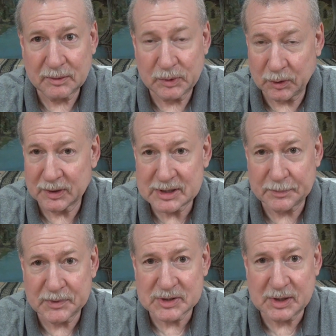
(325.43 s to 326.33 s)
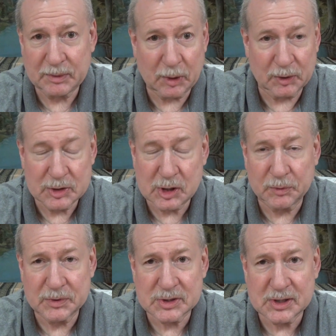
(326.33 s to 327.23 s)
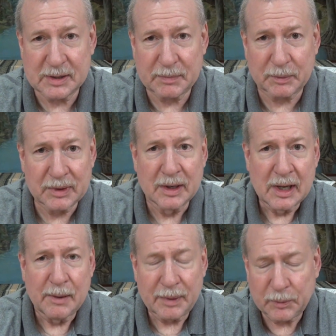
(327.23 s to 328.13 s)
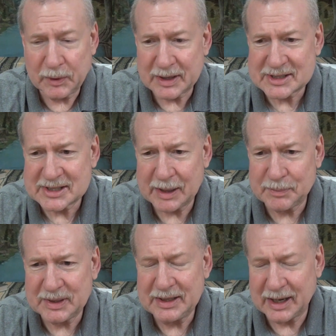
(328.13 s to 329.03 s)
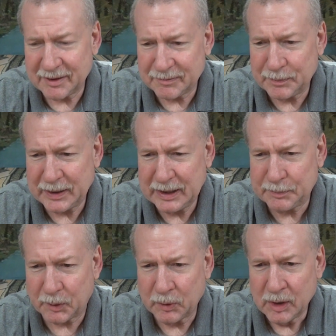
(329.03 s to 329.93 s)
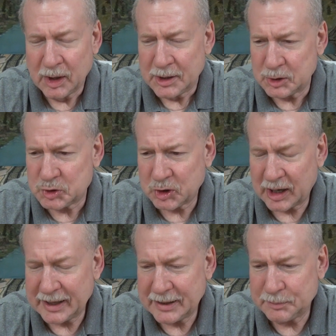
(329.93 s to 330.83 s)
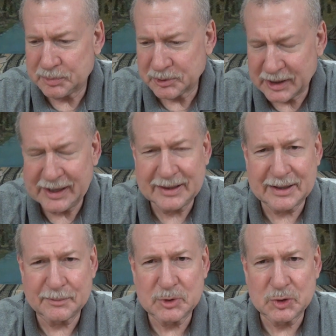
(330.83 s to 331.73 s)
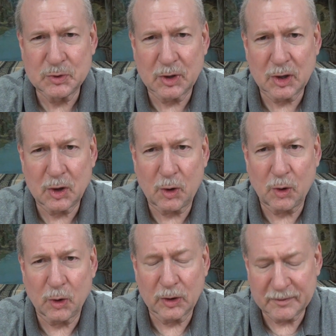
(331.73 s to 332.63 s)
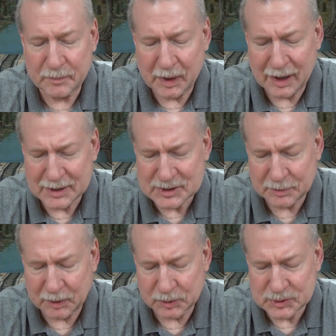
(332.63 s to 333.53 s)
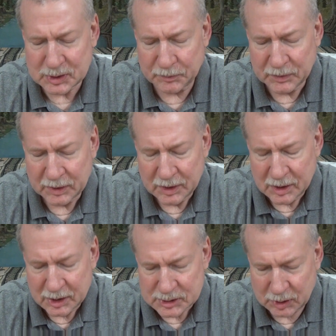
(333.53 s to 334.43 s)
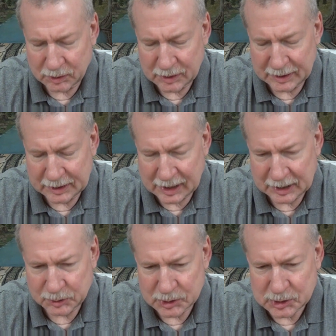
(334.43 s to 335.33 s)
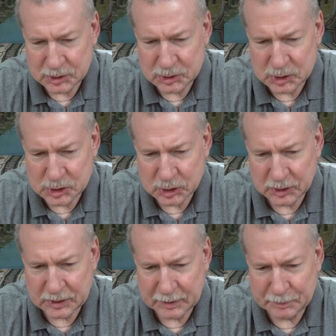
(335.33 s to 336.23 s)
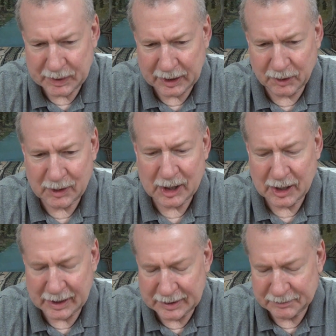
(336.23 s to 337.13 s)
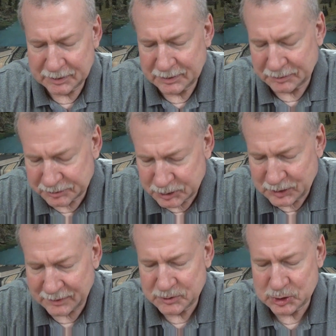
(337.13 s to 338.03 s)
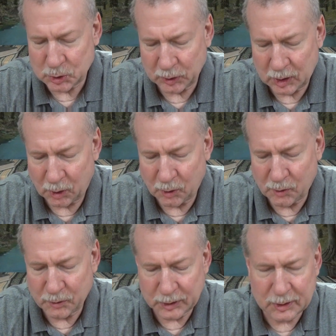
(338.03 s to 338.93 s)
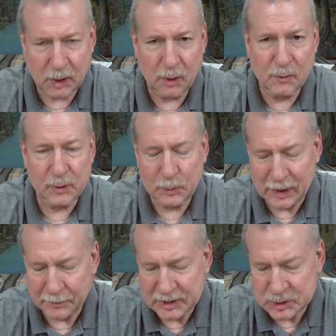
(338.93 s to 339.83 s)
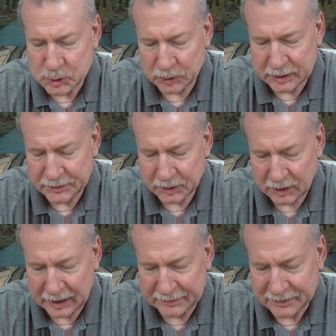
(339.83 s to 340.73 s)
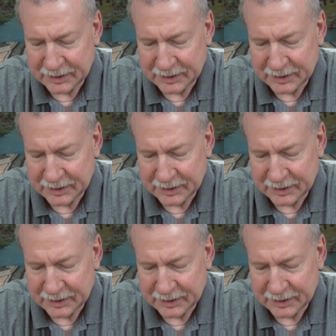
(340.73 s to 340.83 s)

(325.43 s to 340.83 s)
We don't accept the sin. We don't condone the sin, but, but we're accepting of people to try and bring them to the Lord if possible. So, so a, a Christian should bear a, the fruit of joy, over, overwhelming joy in their life.